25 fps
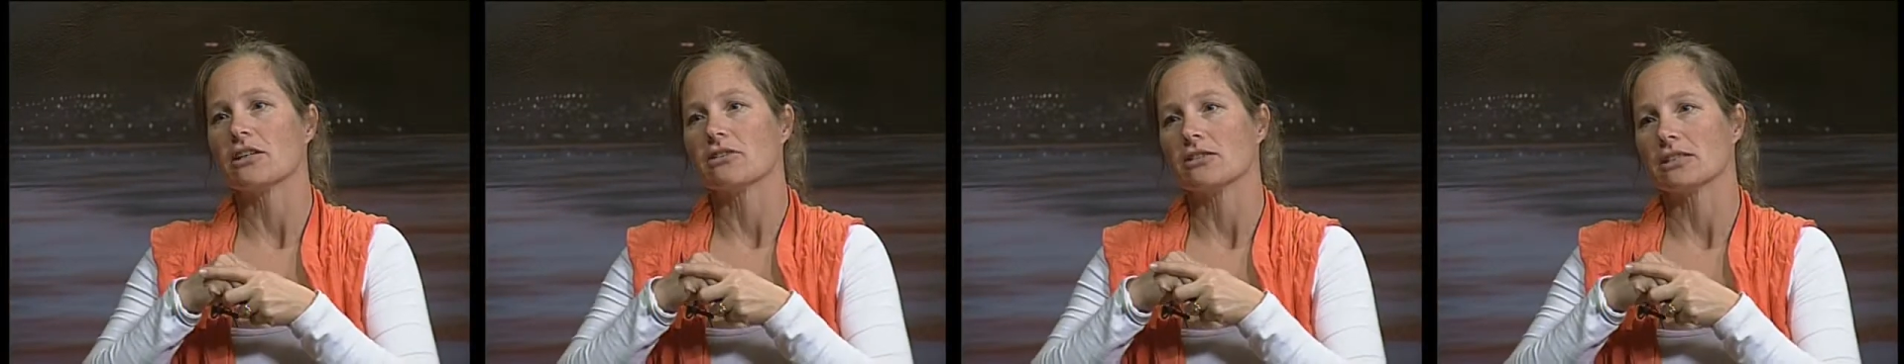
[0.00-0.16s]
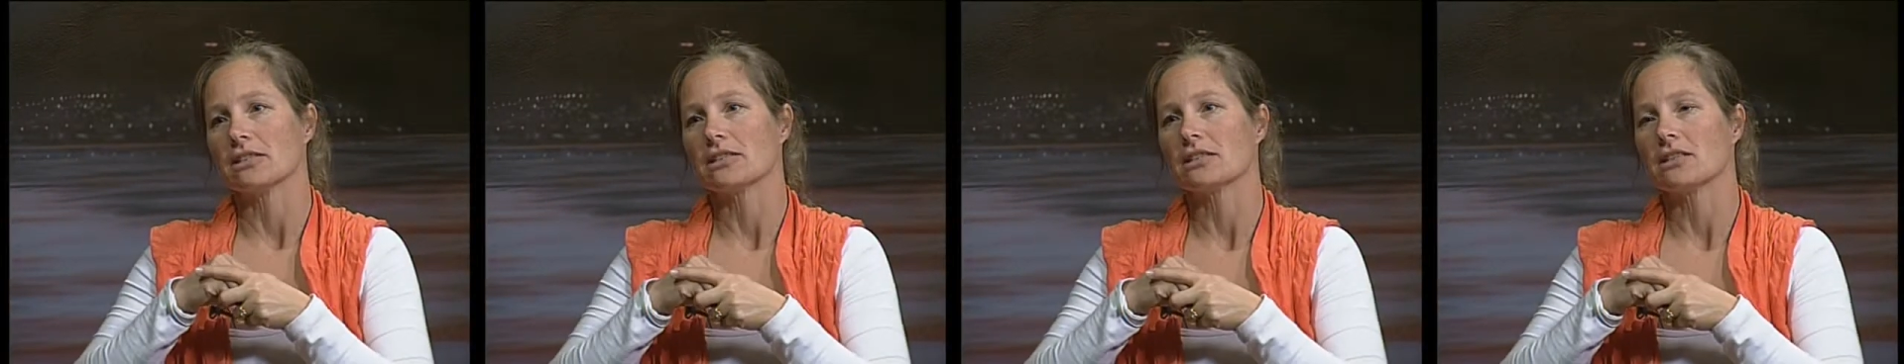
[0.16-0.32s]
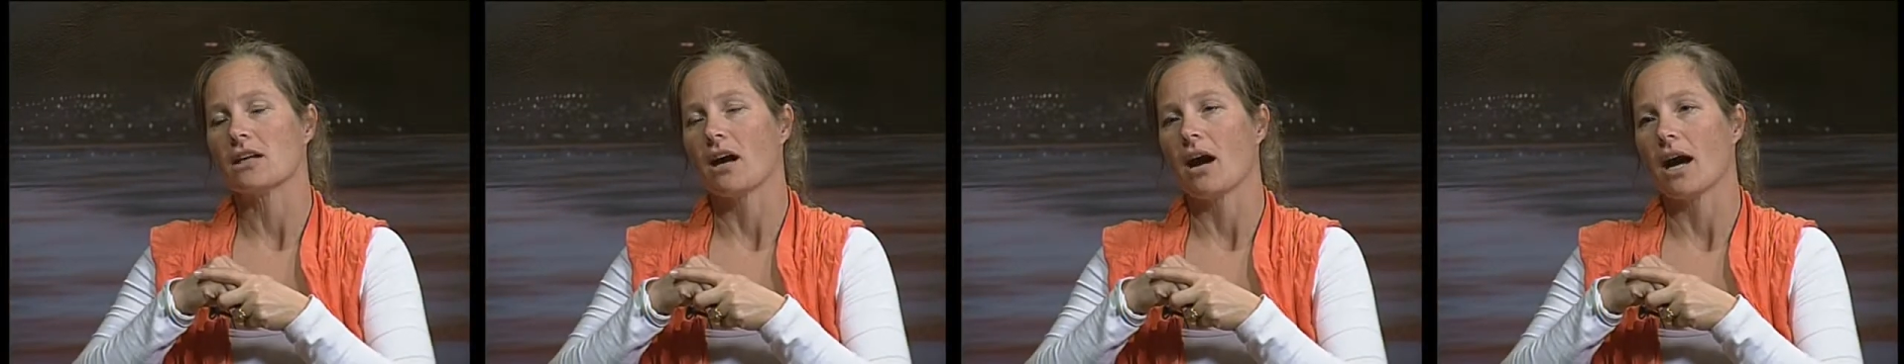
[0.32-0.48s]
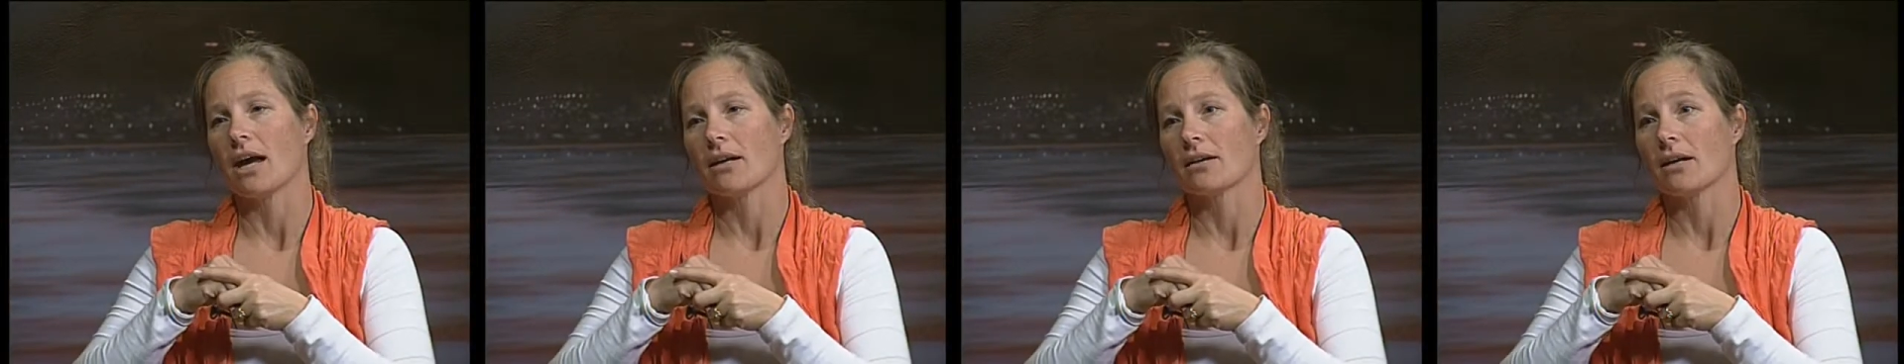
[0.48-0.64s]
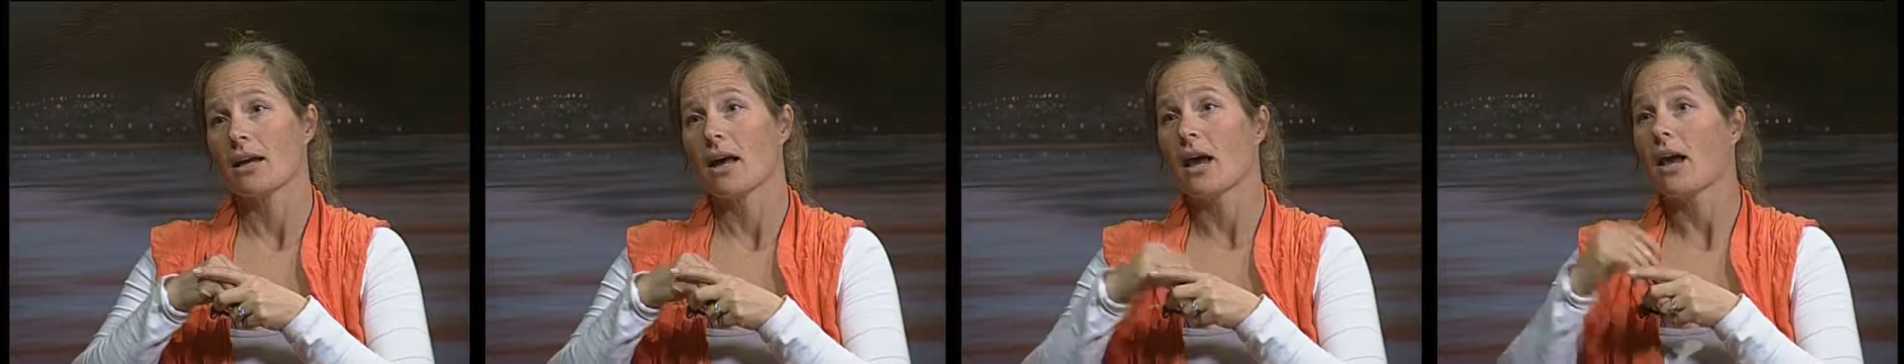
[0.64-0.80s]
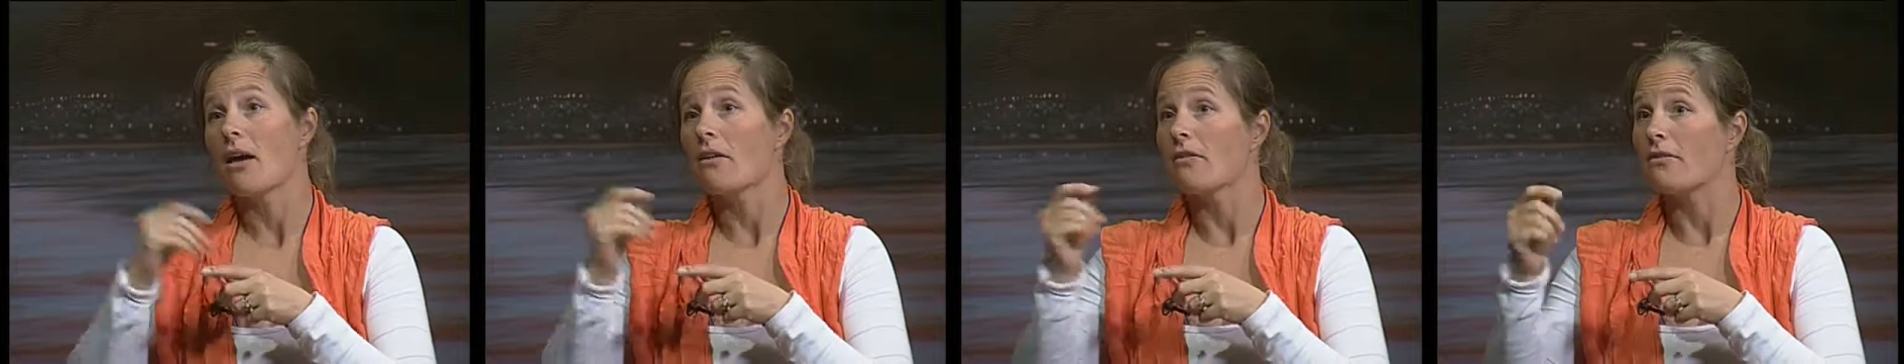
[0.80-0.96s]
inside
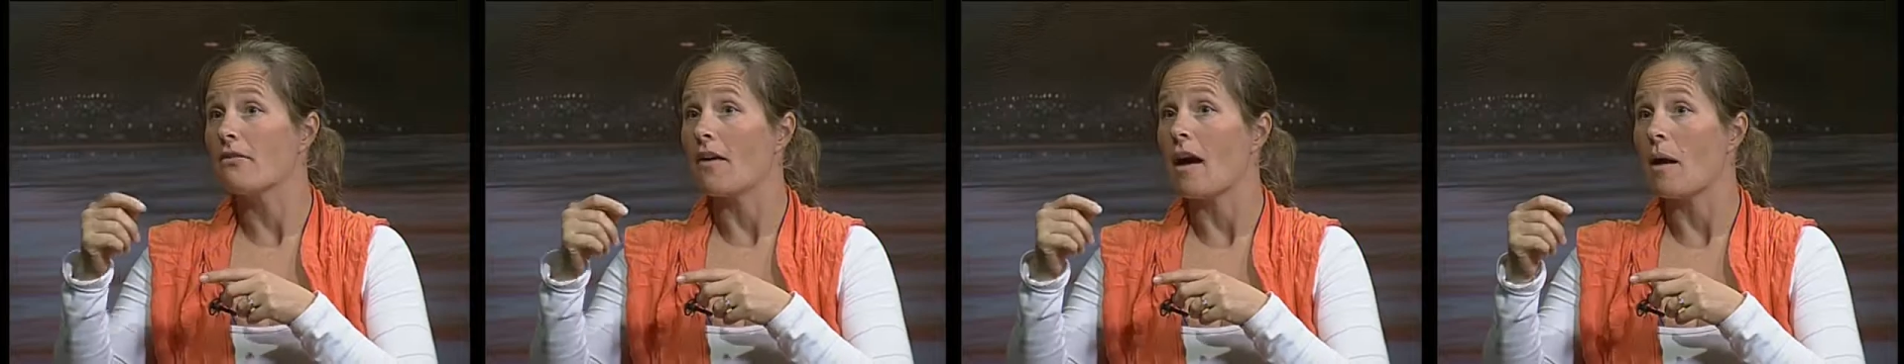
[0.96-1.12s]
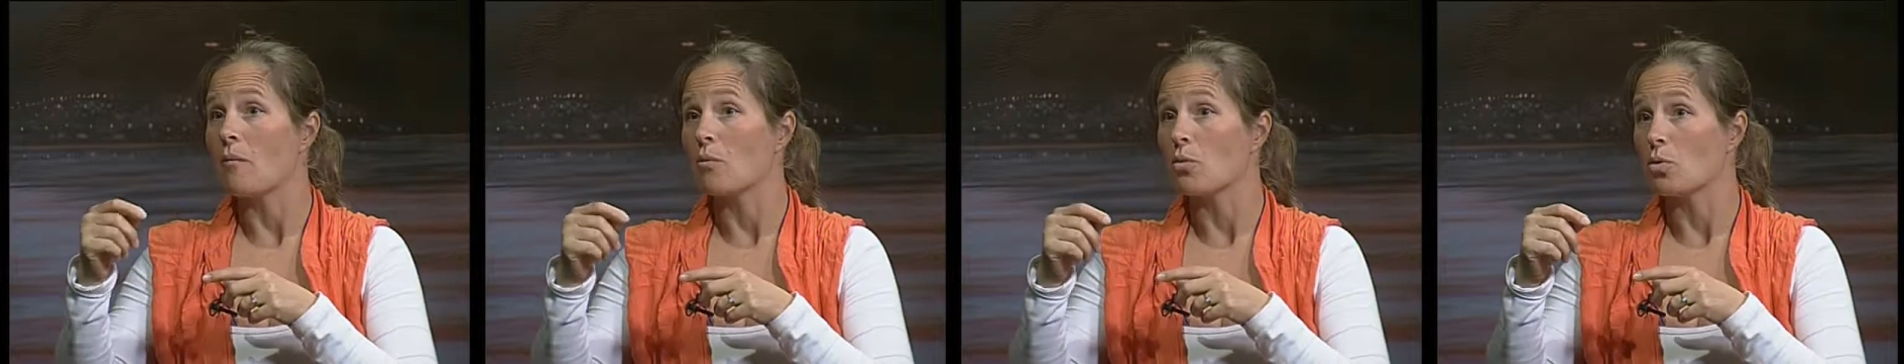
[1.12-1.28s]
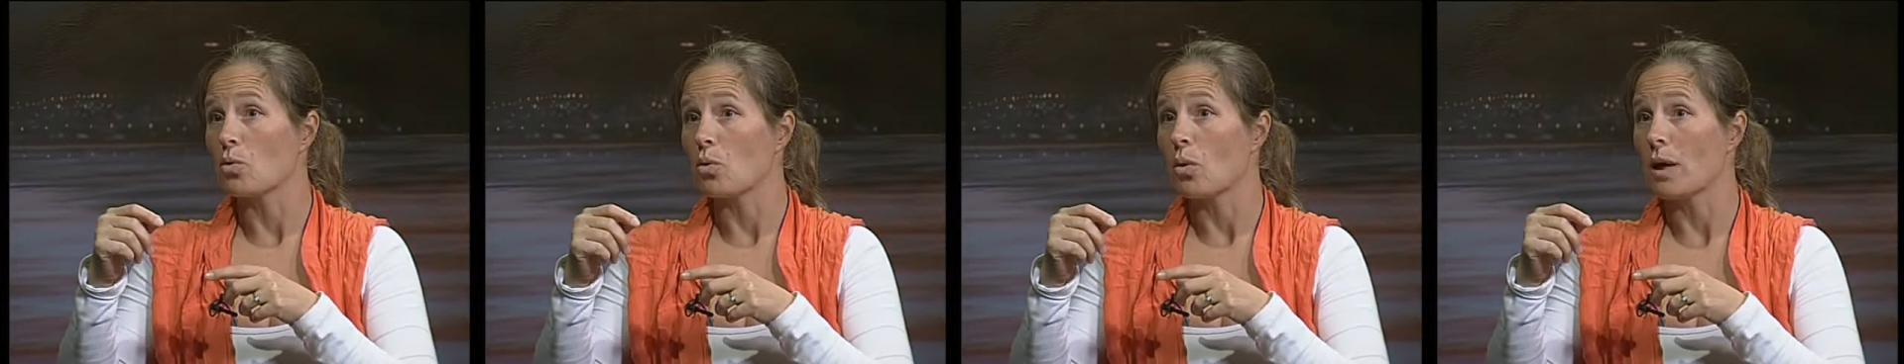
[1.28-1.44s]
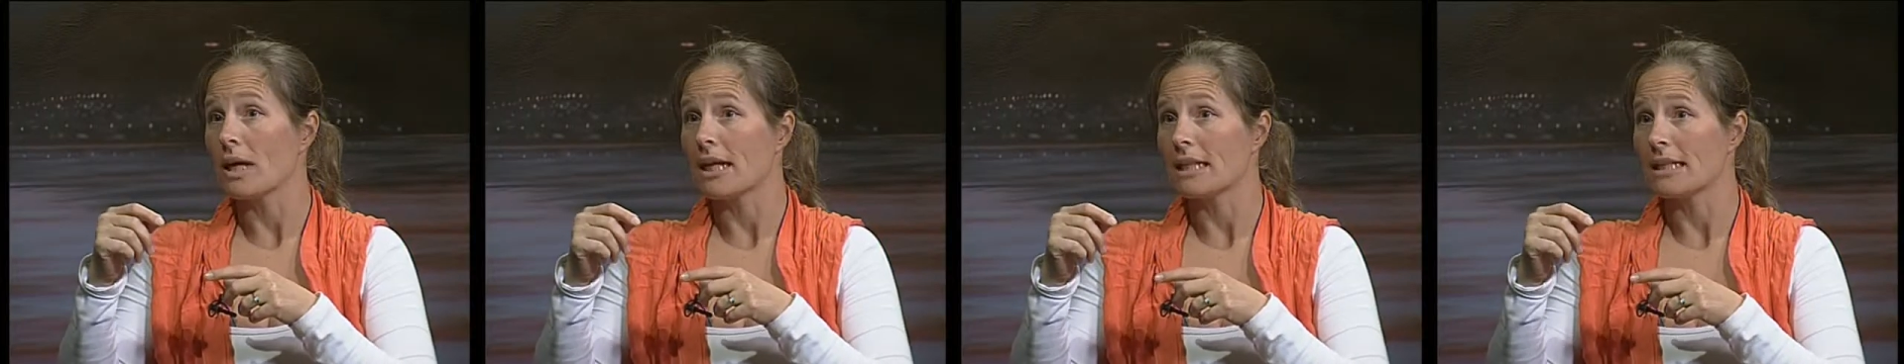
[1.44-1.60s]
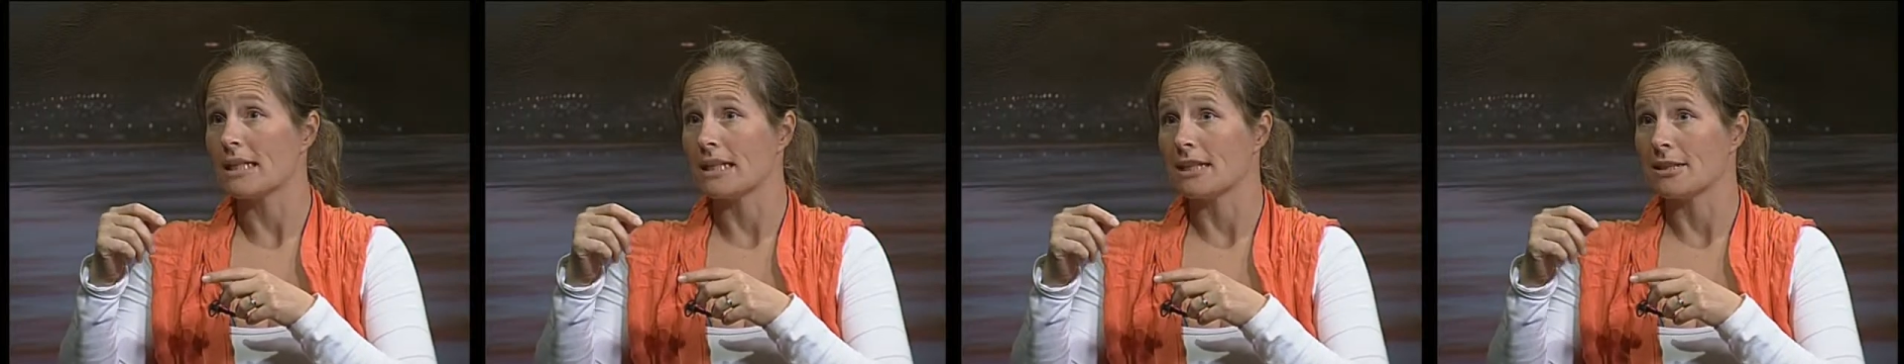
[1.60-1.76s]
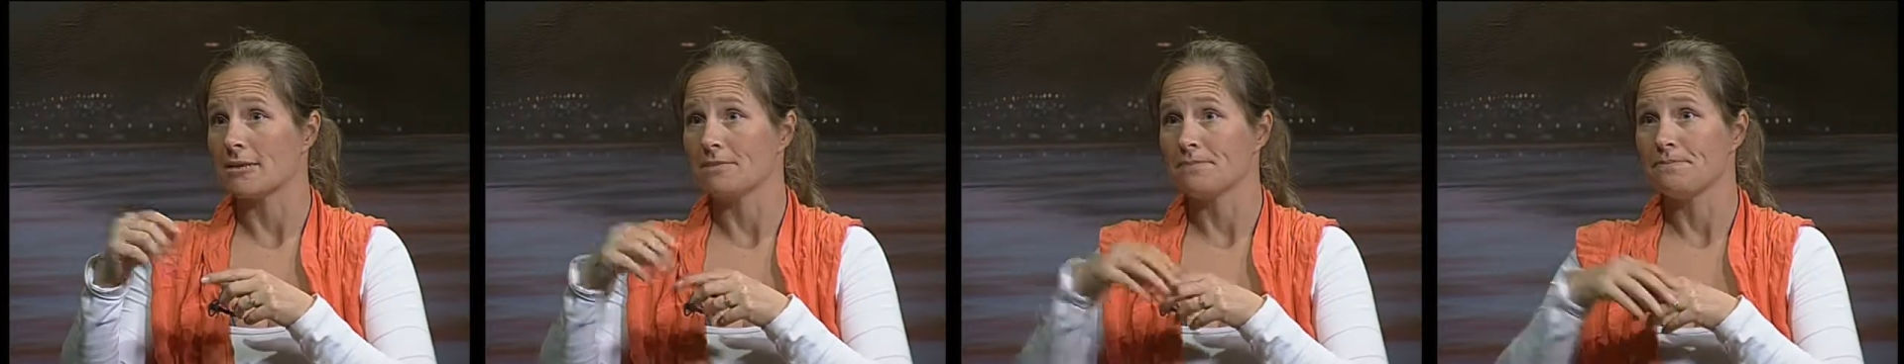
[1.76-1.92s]
far more
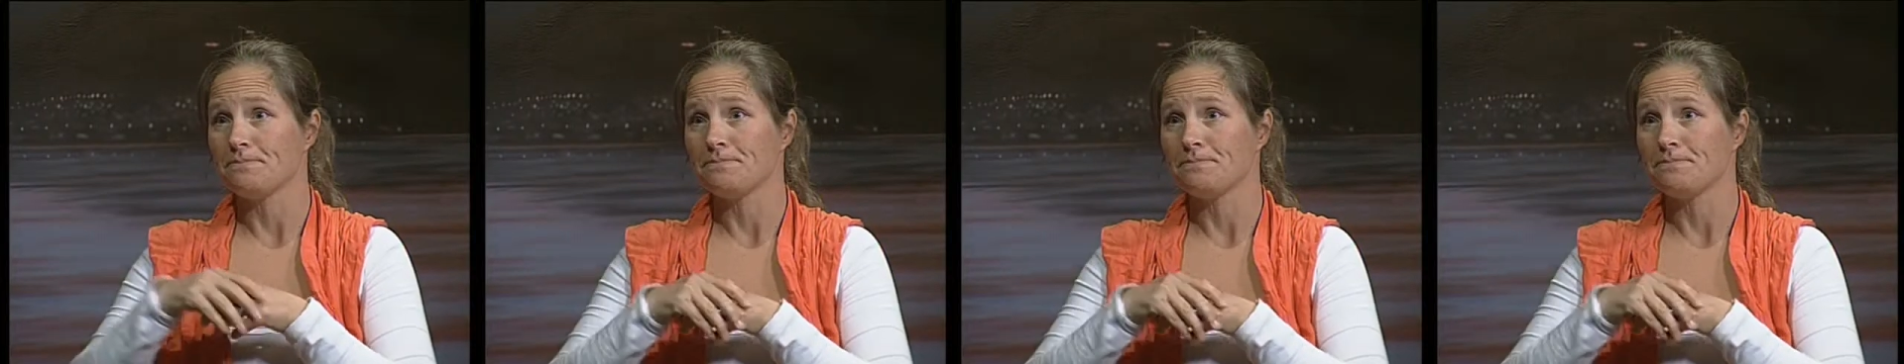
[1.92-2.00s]
quickly.